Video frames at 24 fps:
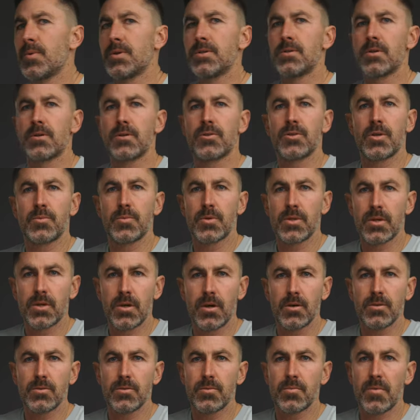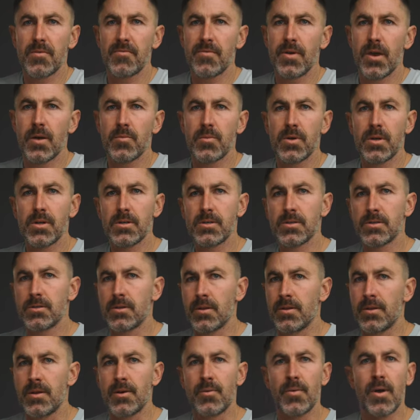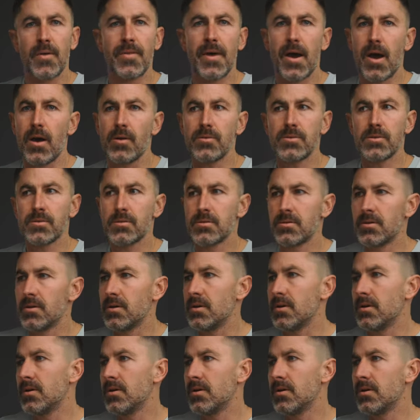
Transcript: I took a trip to the coast with my family and then around the house.